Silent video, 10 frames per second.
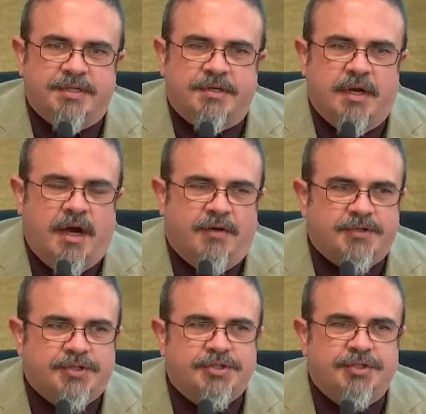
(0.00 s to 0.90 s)
There are
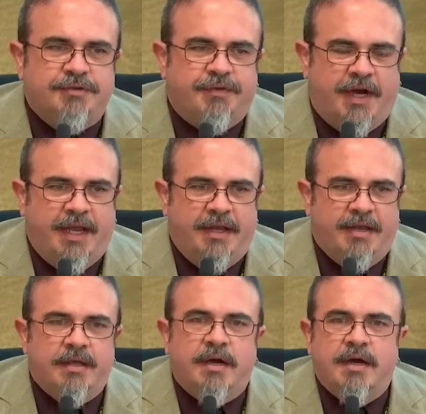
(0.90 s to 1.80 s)
officers do
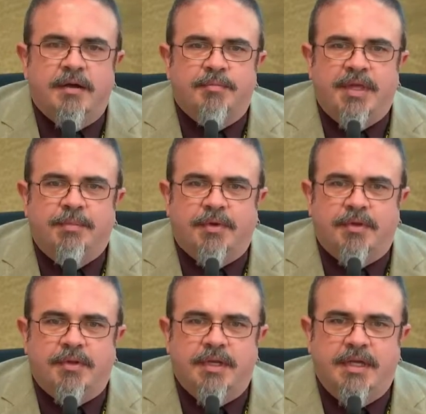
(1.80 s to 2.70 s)
find
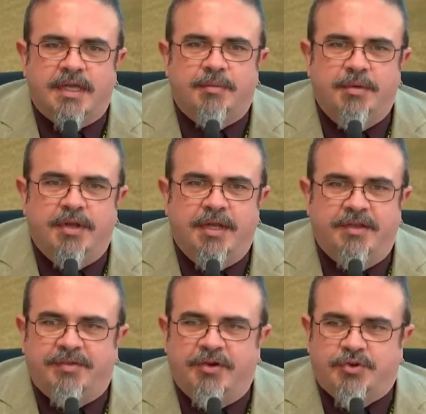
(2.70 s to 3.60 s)
people in the community
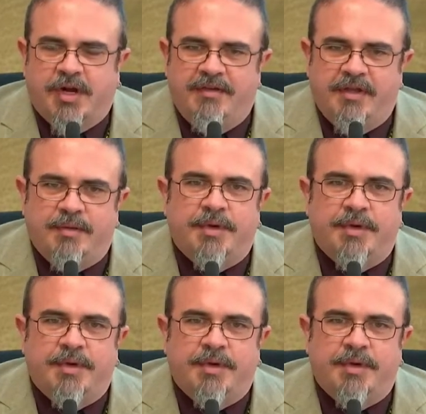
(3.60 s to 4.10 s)
as they're driving,